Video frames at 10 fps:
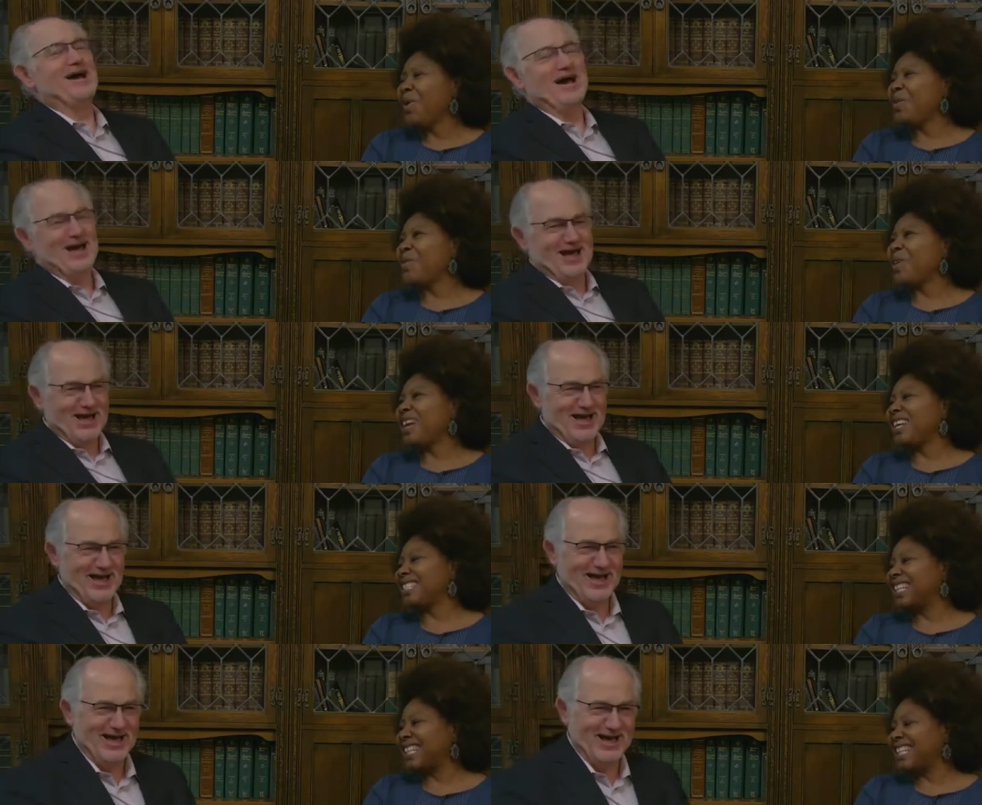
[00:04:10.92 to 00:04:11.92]
Speaker 1: what
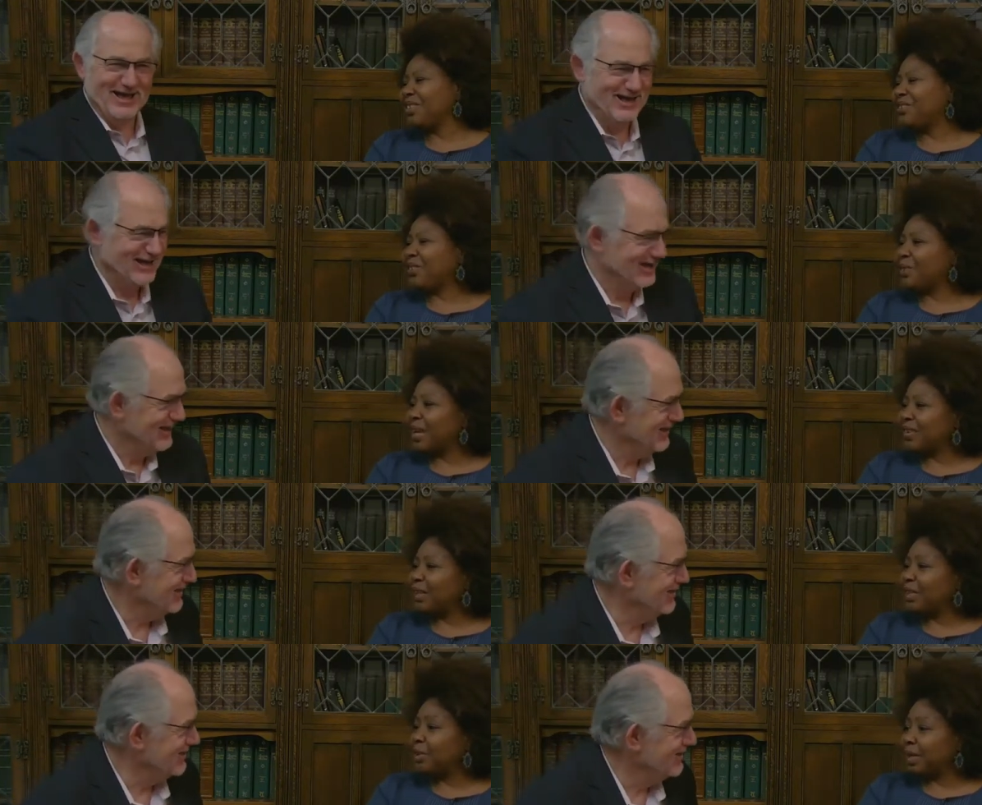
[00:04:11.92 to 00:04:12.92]
is it that you've
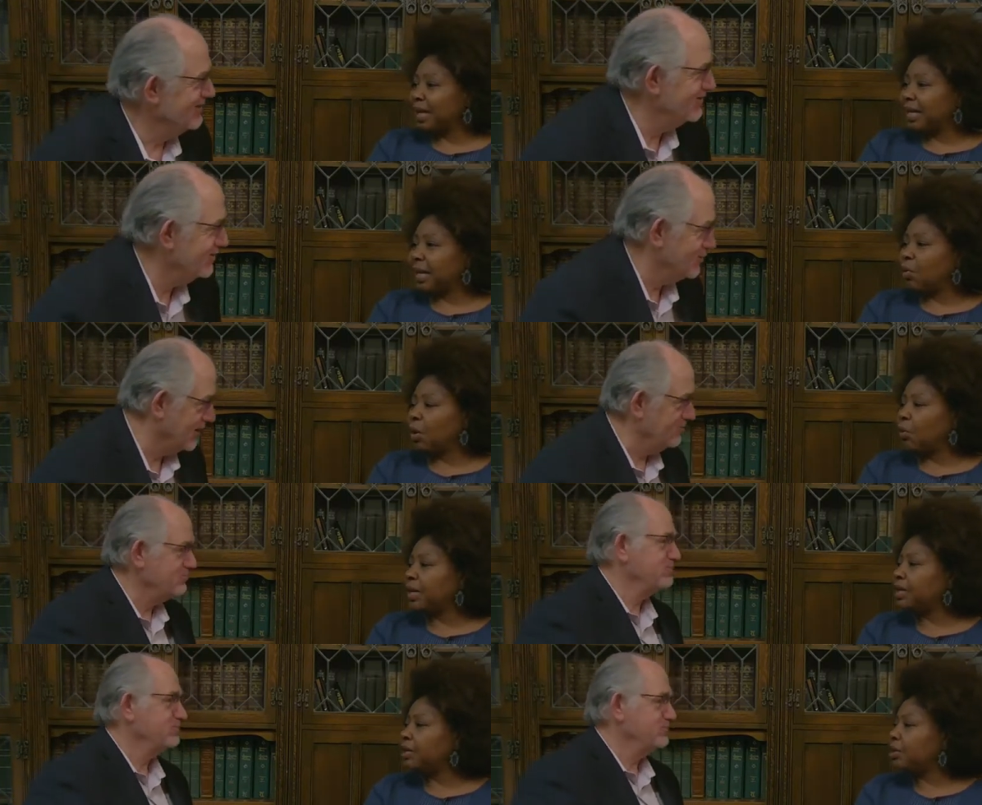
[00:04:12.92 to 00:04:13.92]
already accumulated and okay. what
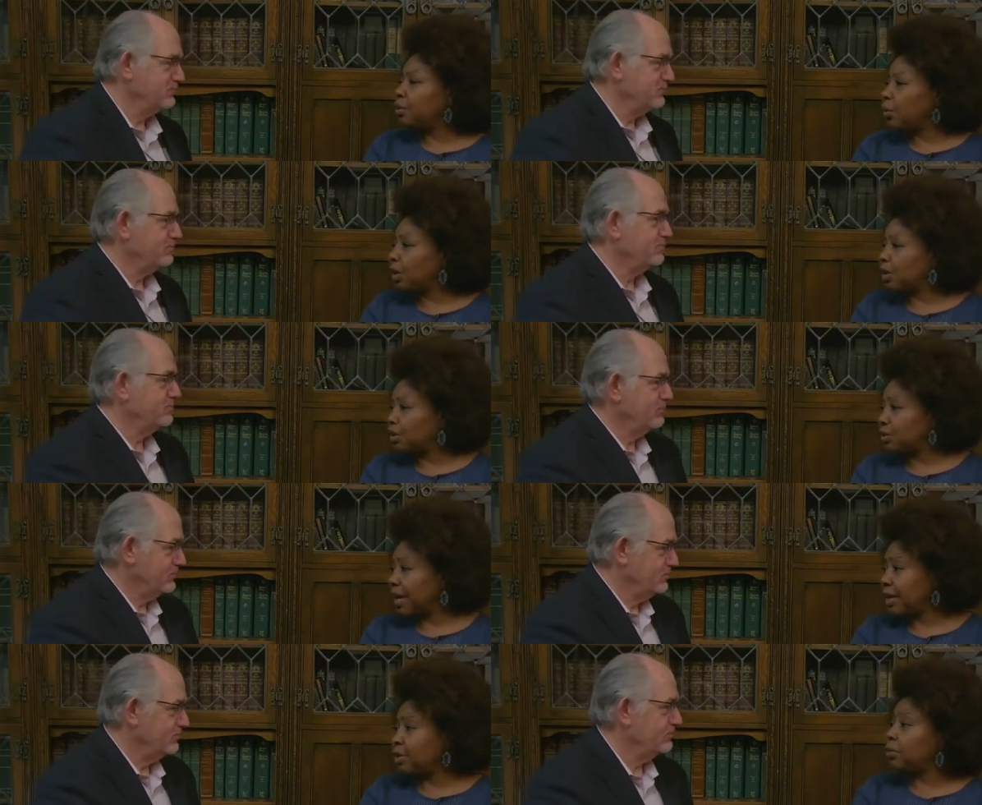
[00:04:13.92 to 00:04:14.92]
we can do with what you,
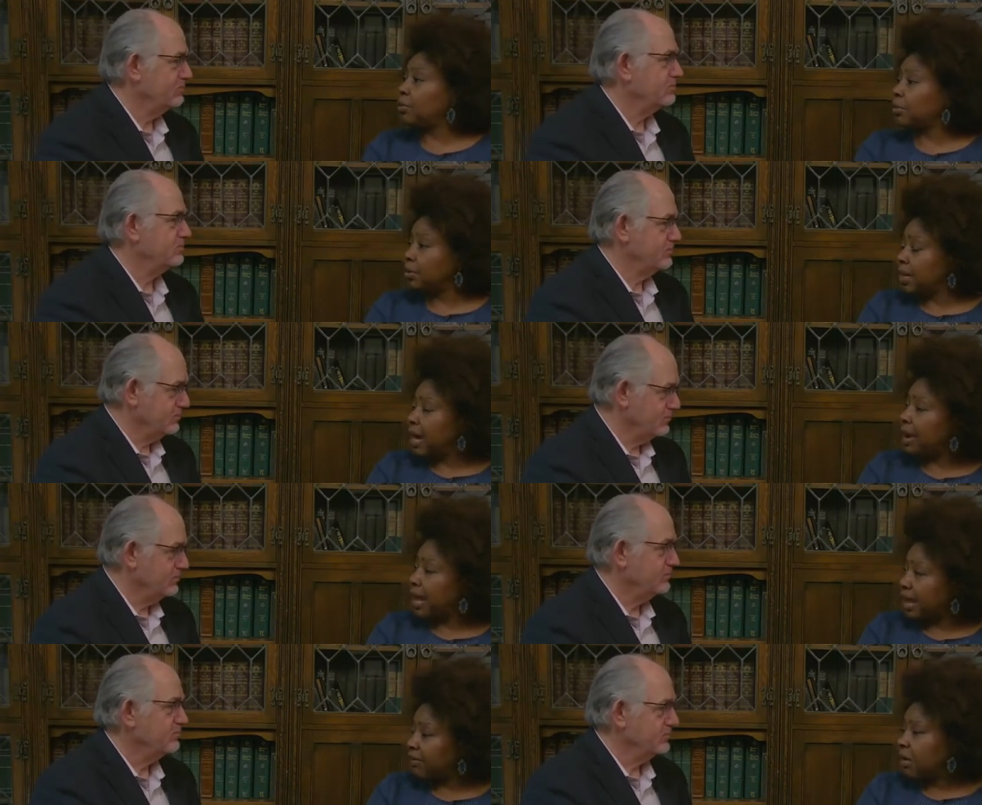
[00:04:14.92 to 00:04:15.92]
you, you now
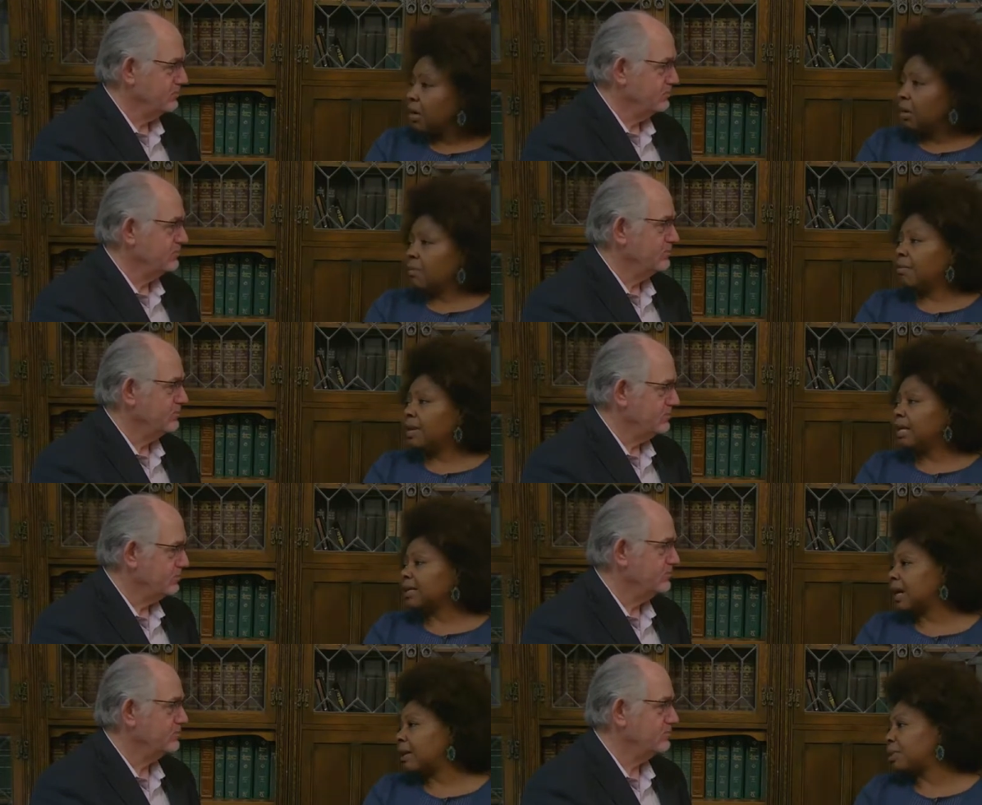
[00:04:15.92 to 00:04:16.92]
have.
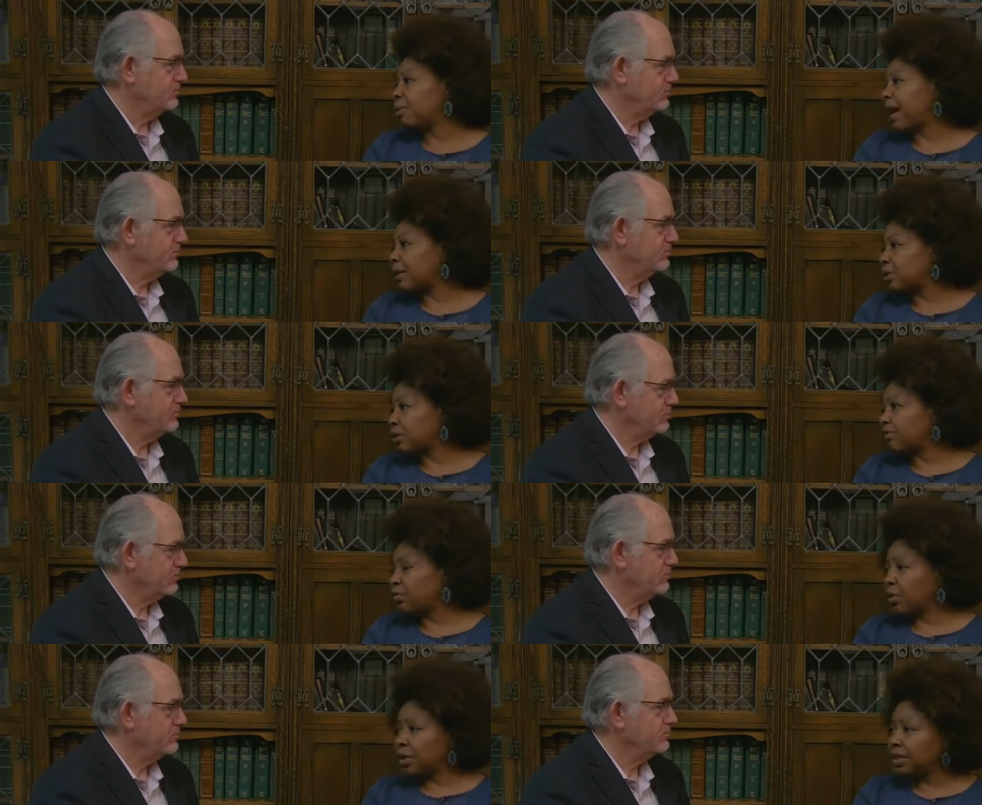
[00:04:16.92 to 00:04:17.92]
Many times pastors
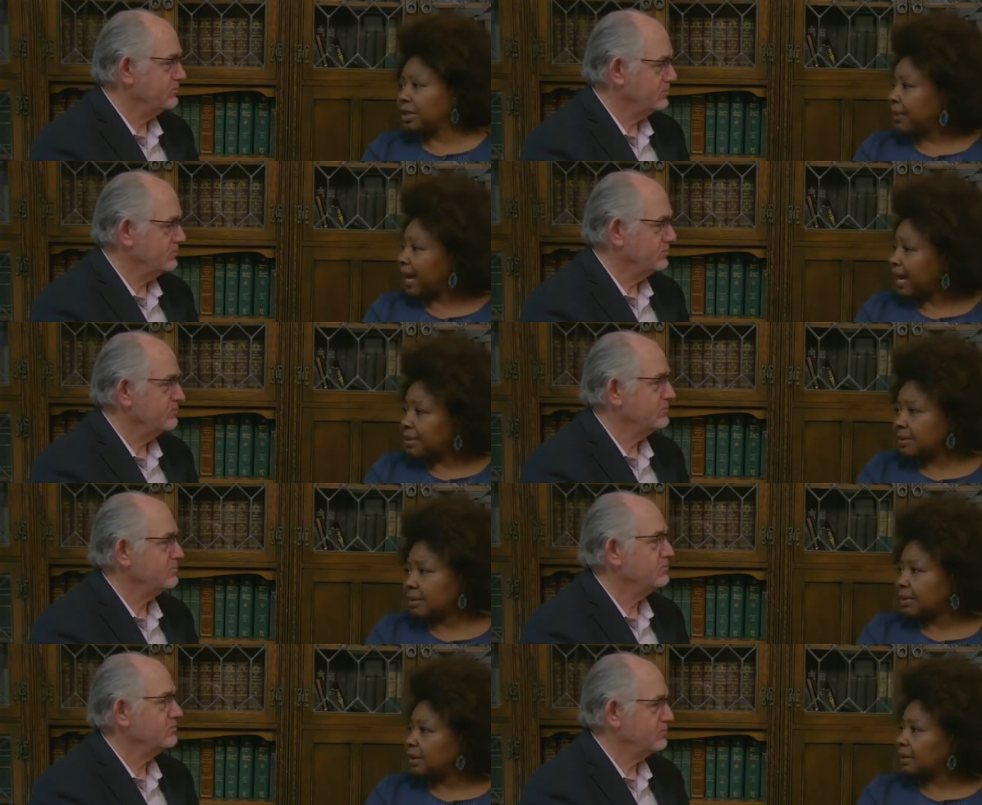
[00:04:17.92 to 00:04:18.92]
have worked in the
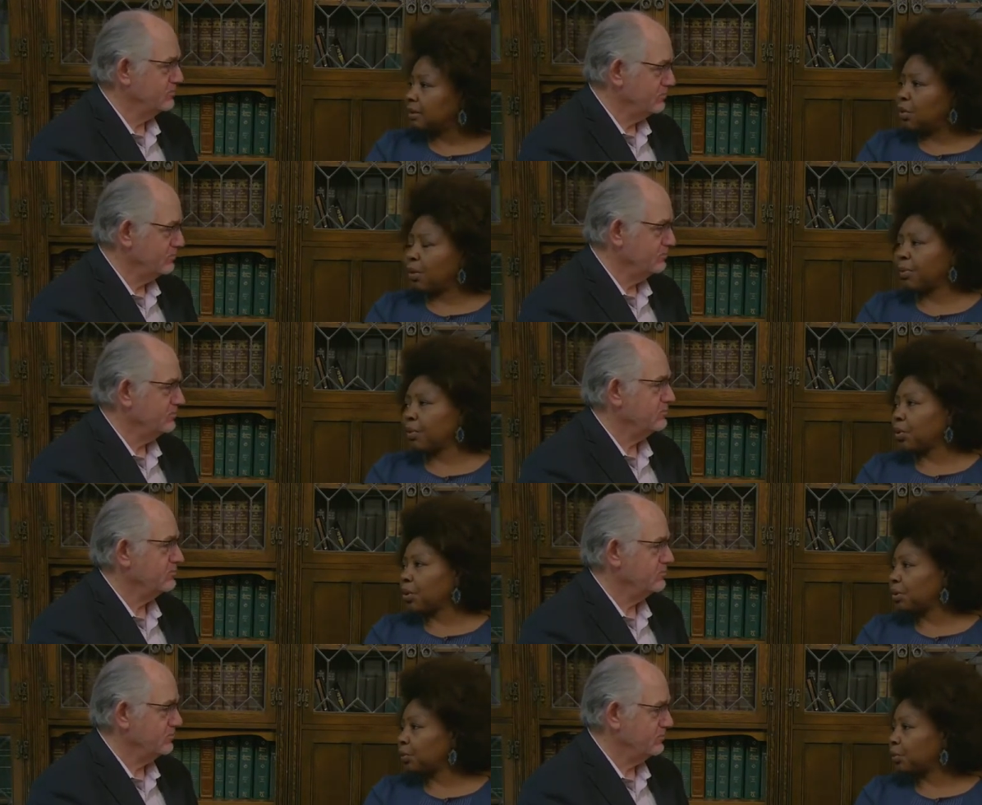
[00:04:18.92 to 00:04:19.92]
past in the corporate
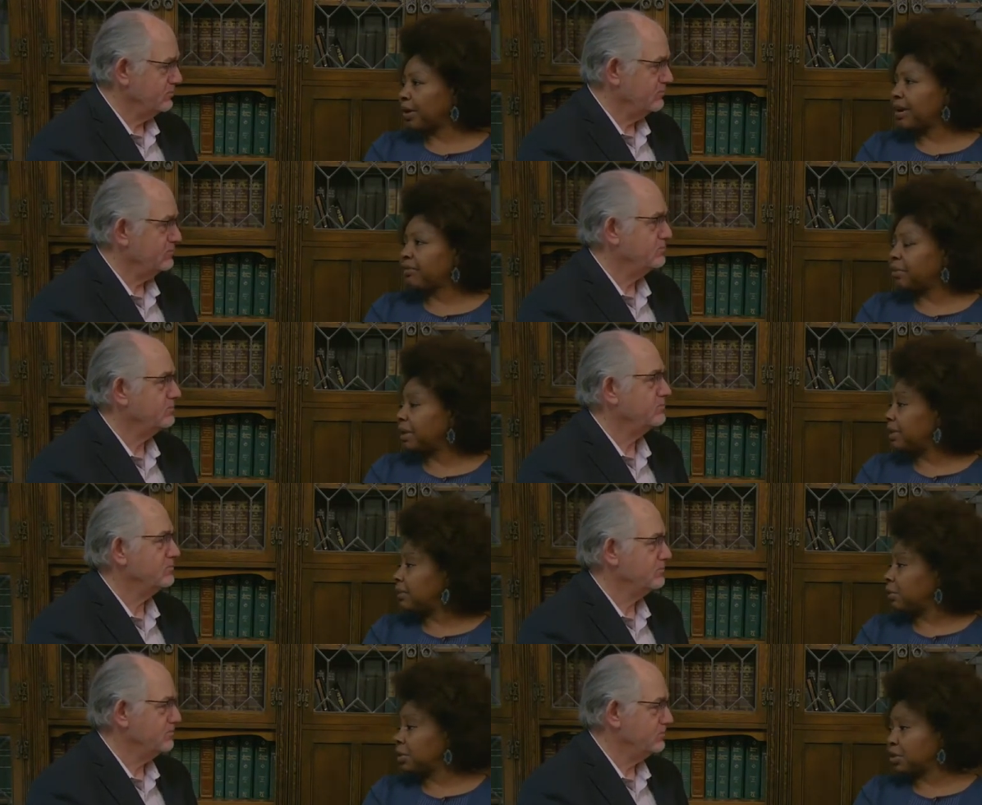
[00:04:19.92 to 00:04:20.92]
world or wherever, maybe
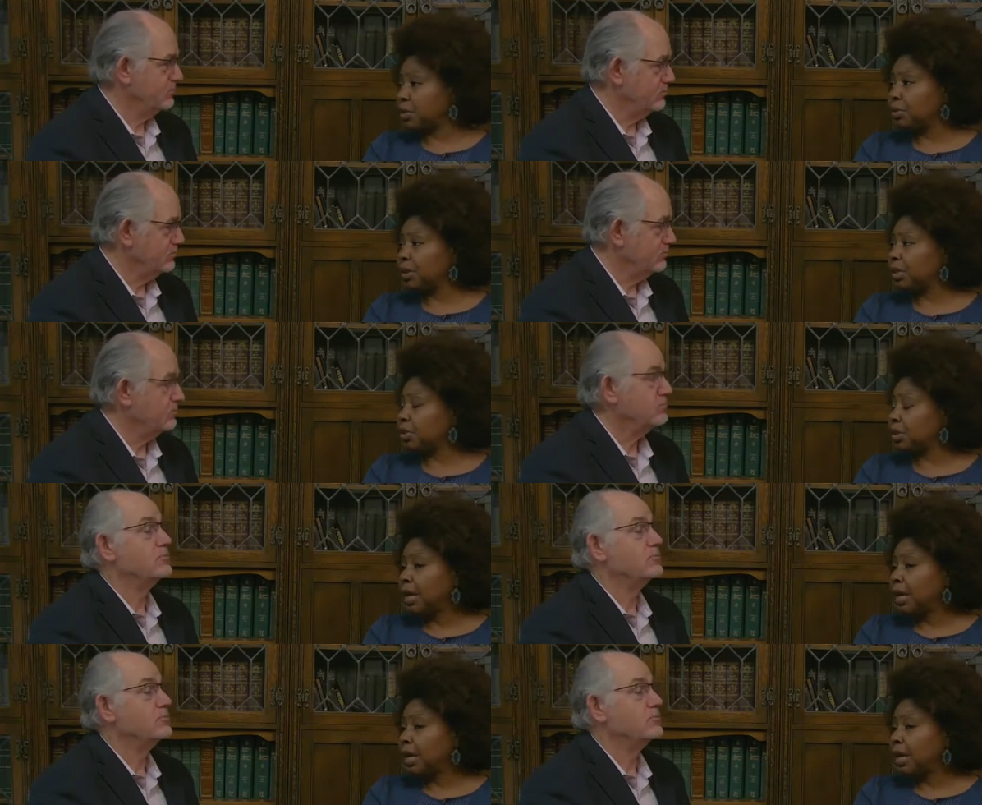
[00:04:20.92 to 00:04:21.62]
they were school teachers,